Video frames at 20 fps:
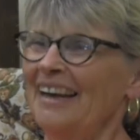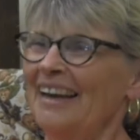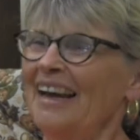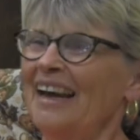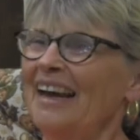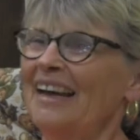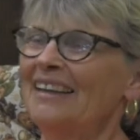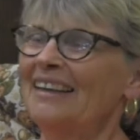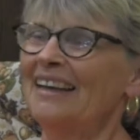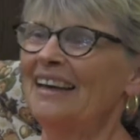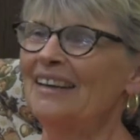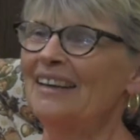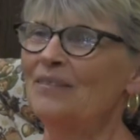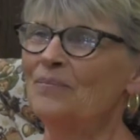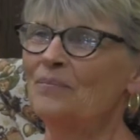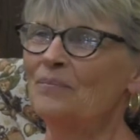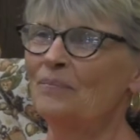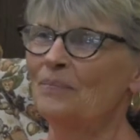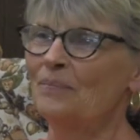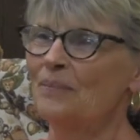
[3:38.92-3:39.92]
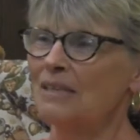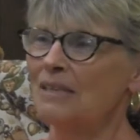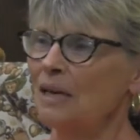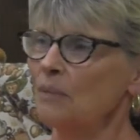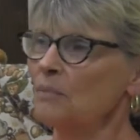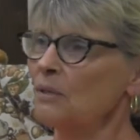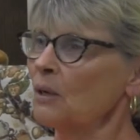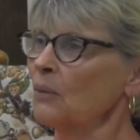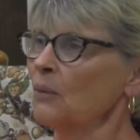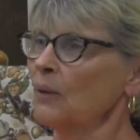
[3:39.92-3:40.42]
And then
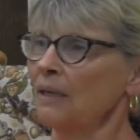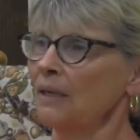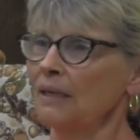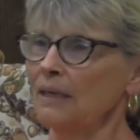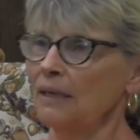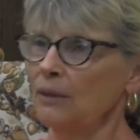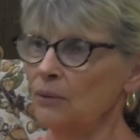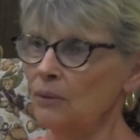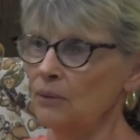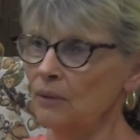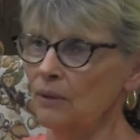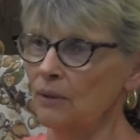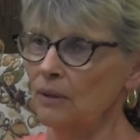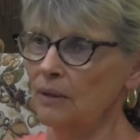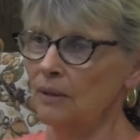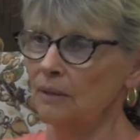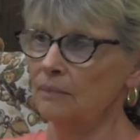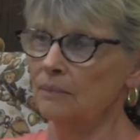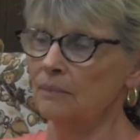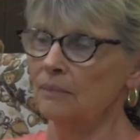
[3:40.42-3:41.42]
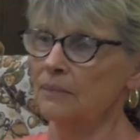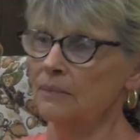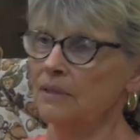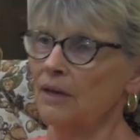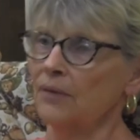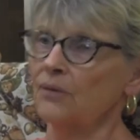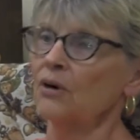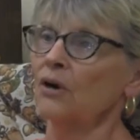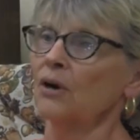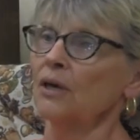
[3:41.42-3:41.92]
subsequently, through the
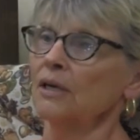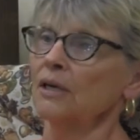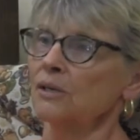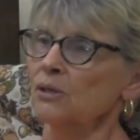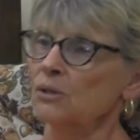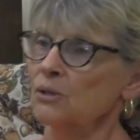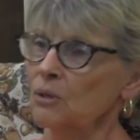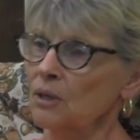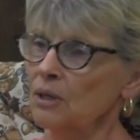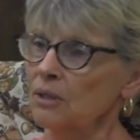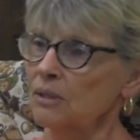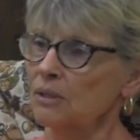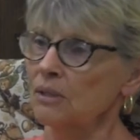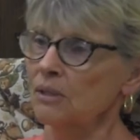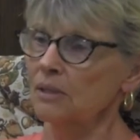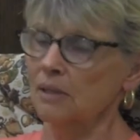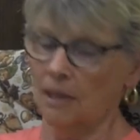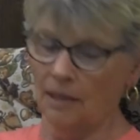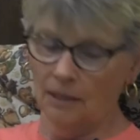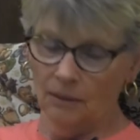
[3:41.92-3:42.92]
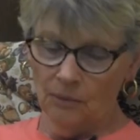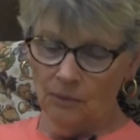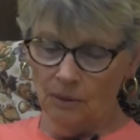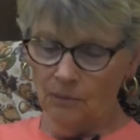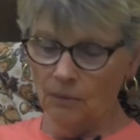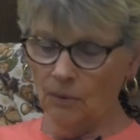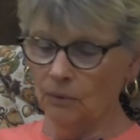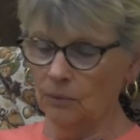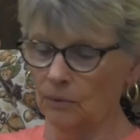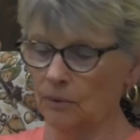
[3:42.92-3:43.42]
Southern Oregon Historical Society, we
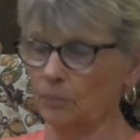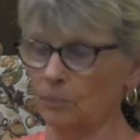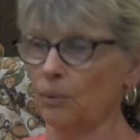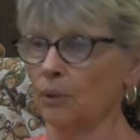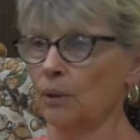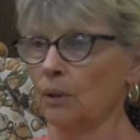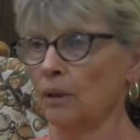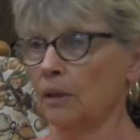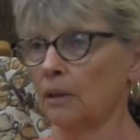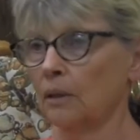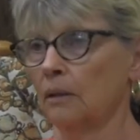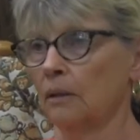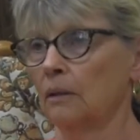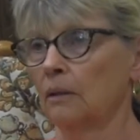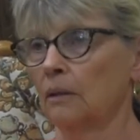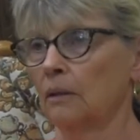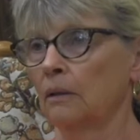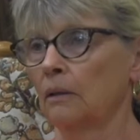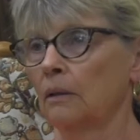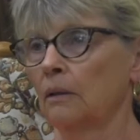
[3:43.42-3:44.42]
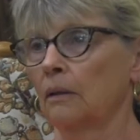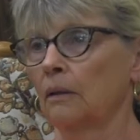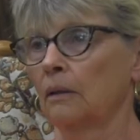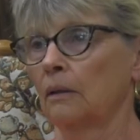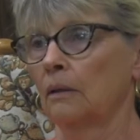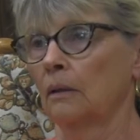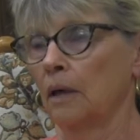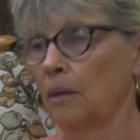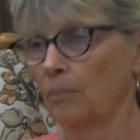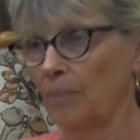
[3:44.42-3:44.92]
wrote the book
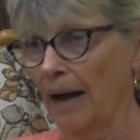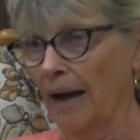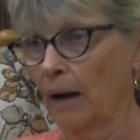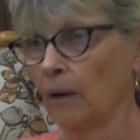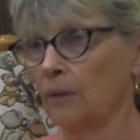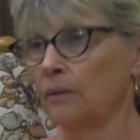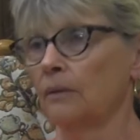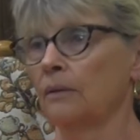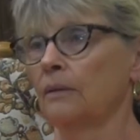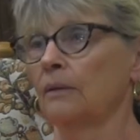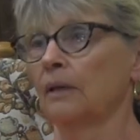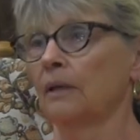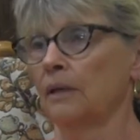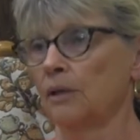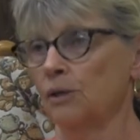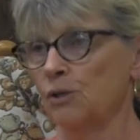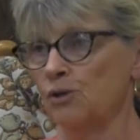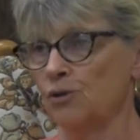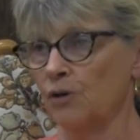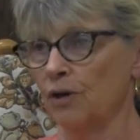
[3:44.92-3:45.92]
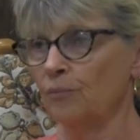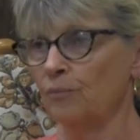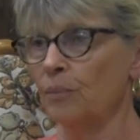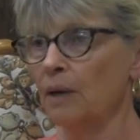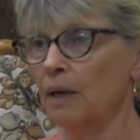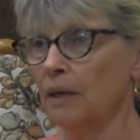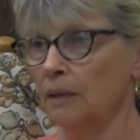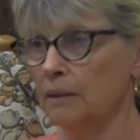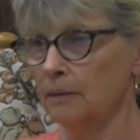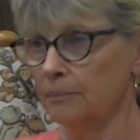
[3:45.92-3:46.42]
about the history of
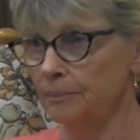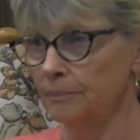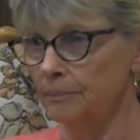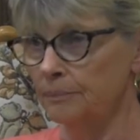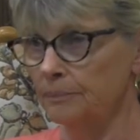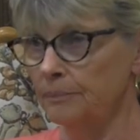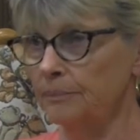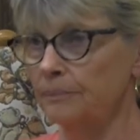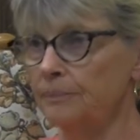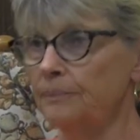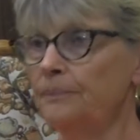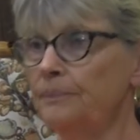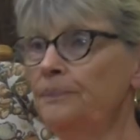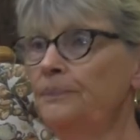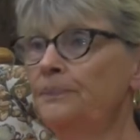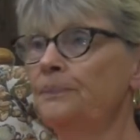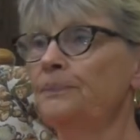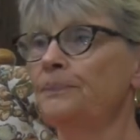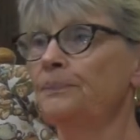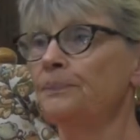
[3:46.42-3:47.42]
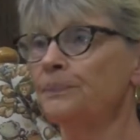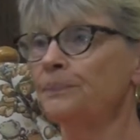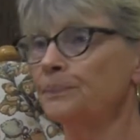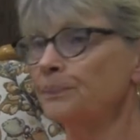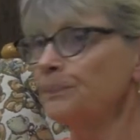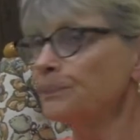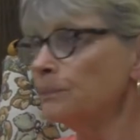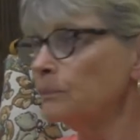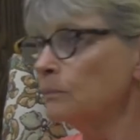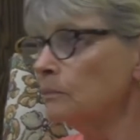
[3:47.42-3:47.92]
Buncom. And
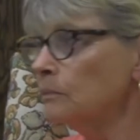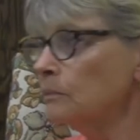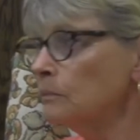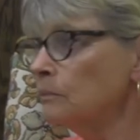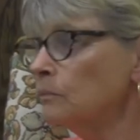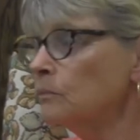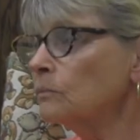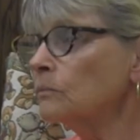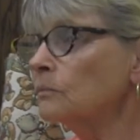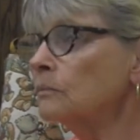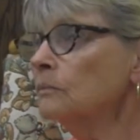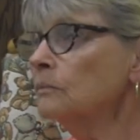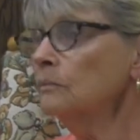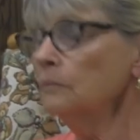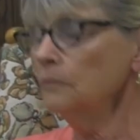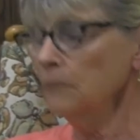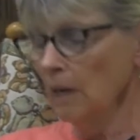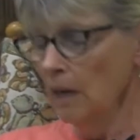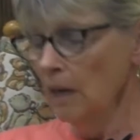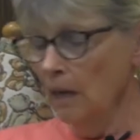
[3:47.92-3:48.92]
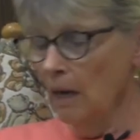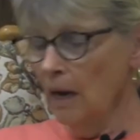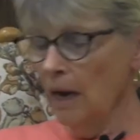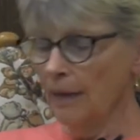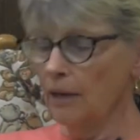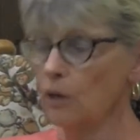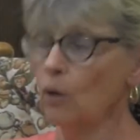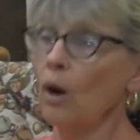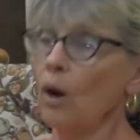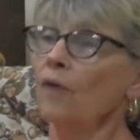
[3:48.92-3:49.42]
you authored the book? I
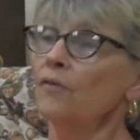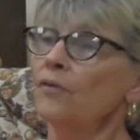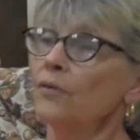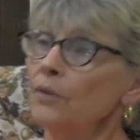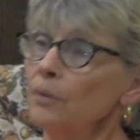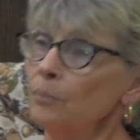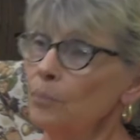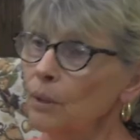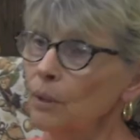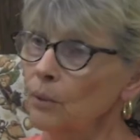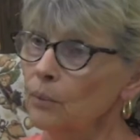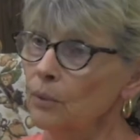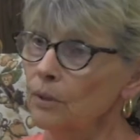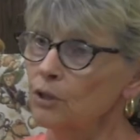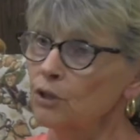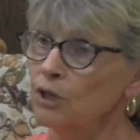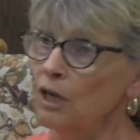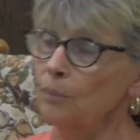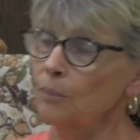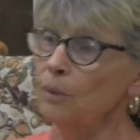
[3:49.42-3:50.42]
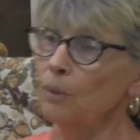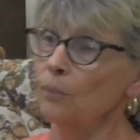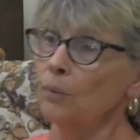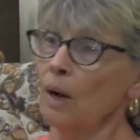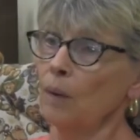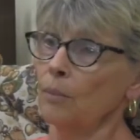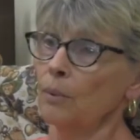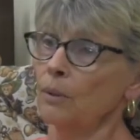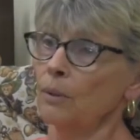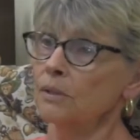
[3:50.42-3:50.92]
co-authored the book with J.B.
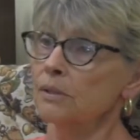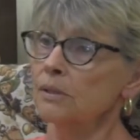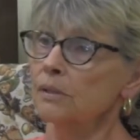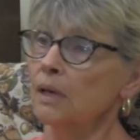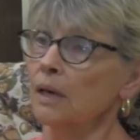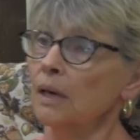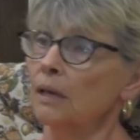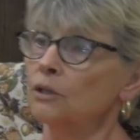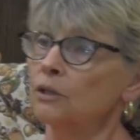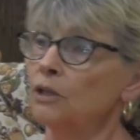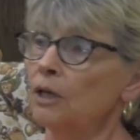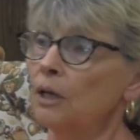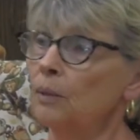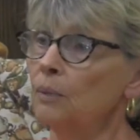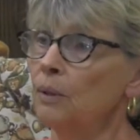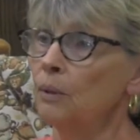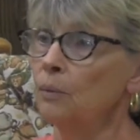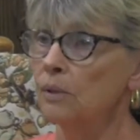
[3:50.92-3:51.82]
Roberts. And J.B.